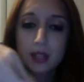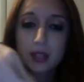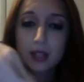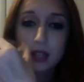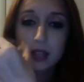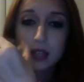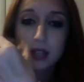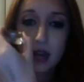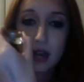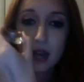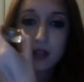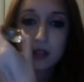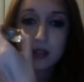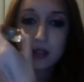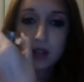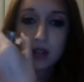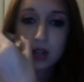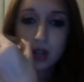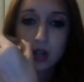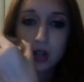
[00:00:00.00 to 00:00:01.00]
They add a
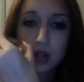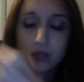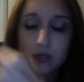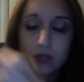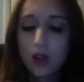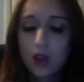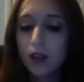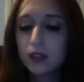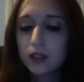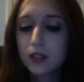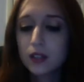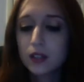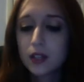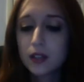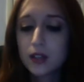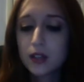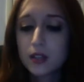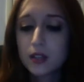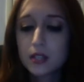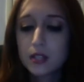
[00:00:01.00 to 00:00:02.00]
ton of color.
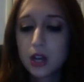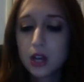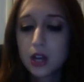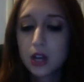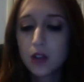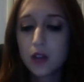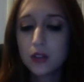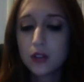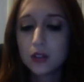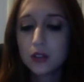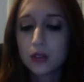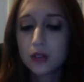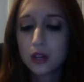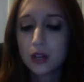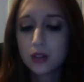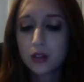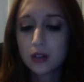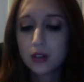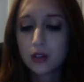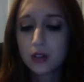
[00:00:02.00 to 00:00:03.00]
They stay on. They do not
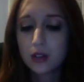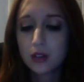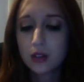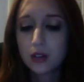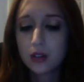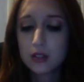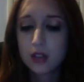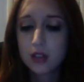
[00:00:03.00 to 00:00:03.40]
crease.